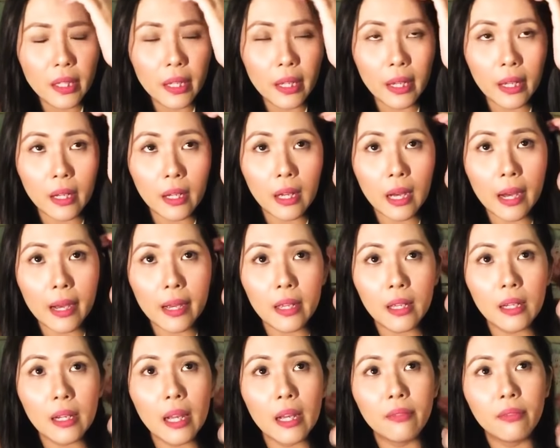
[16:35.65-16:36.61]

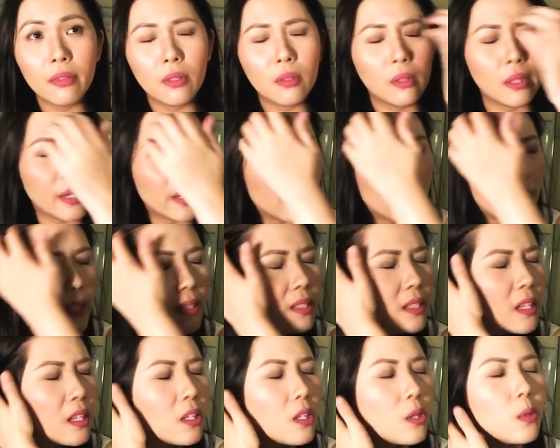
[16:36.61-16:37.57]
like let's
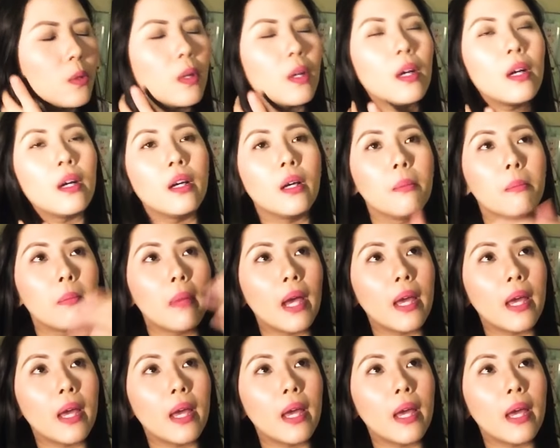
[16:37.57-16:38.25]
say you are a